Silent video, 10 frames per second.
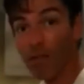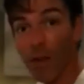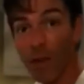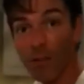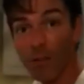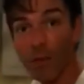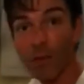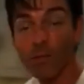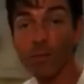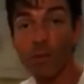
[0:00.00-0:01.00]
of the olive
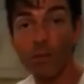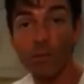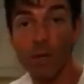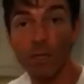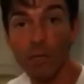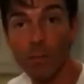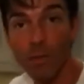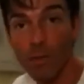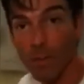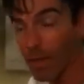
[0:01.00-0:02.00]
oil goes right into the
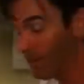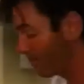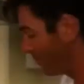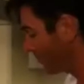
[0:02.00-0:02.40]
middle of the pan.